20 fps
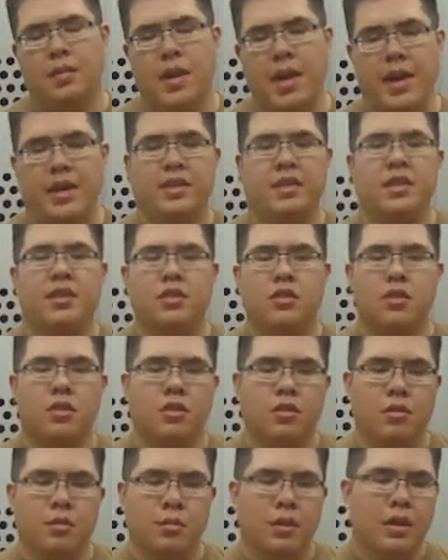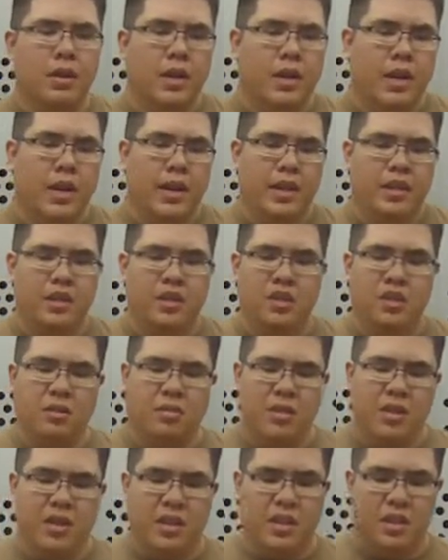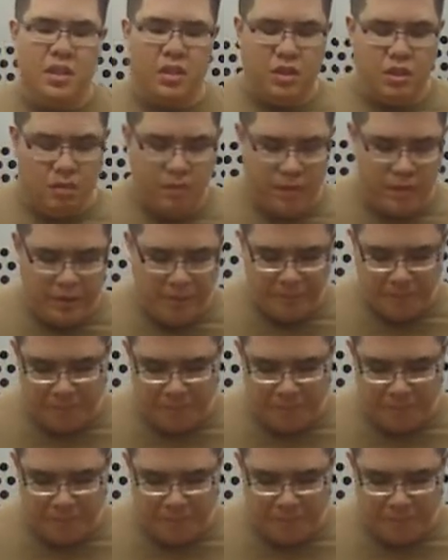magazine tube and still meet condition 1.